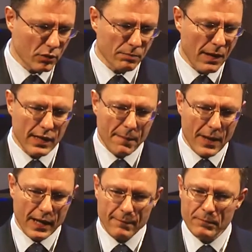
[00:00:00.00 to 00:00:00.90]
goes better and
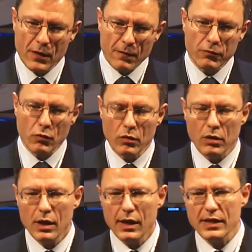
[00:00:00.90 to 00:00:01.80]
better for
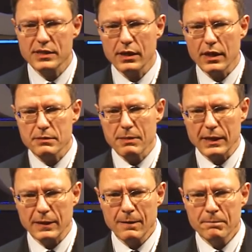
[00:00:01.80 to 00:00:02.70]
less and less
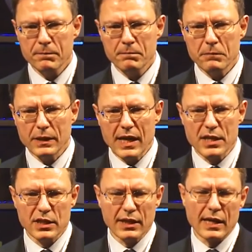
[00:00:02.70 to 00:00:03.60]
money. But
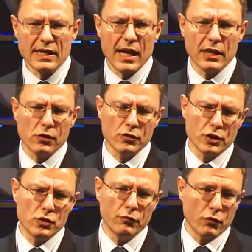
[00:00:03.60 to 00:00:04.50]
does it get any
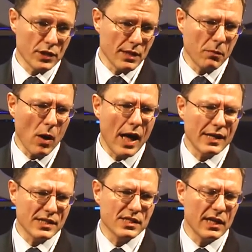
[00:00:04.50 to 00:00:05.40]
closer to, for example,
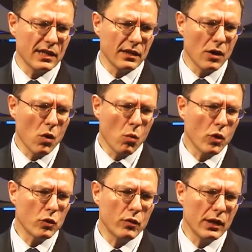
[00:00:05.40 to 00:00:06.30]
understanding
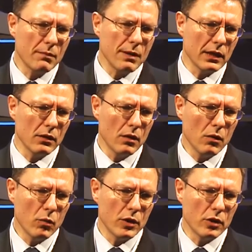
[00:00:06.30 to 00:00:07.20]
what you really mean
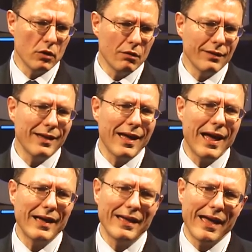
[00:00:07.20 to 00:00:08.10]
when you go,
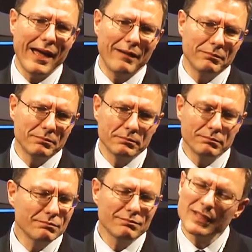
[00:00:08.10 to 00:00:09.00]
yeah, yeah,
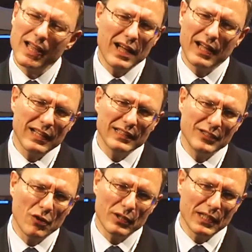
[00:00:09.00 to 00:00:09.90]
uh,
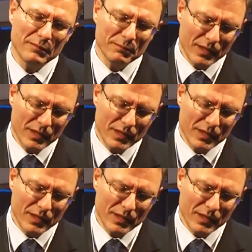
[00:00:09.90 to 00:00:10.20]
not really.